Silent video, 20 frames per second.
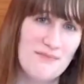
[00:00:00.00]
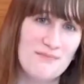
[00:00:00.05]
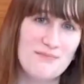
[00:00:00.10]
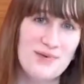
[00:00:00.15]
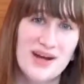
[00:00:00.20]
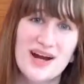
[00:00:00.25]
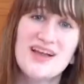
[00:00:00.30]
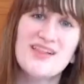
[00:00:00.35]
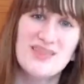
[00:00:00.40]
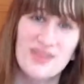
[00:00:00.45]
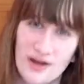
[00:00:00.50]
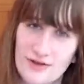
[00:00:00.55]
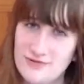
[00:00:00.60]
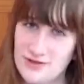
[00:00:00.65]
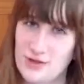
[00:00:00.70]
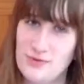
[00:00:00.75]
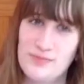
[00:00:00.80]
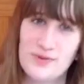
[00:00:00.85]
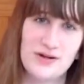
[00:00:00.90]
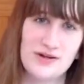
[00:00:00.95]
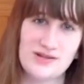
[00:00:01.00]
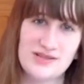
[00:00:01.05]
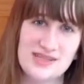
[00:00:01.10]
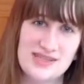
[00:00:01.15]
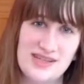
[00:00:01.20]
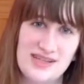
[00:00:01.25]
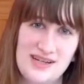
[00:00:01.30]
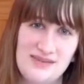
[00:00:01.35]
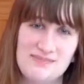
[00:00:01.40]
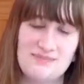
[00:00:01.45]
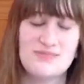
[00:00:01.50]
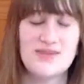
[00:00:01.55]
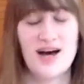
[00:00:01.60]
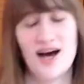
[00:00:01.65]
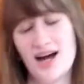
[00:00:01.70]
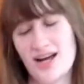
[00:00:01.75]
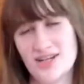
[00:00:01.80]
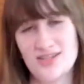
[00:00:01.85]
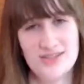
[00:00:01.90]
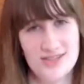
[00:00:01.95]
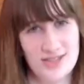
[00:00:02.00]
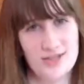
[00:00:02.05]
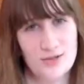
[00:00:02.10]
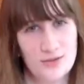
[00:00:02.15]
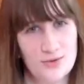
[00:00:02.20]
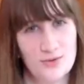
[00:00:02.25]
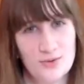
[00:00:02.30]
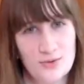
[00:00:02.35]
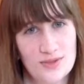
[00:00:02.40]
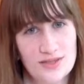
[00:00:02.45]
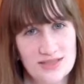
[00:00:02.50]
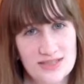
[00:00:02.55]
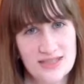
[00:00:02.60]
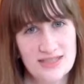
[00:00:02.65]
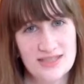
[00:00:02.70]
but I love you, Percy. I do.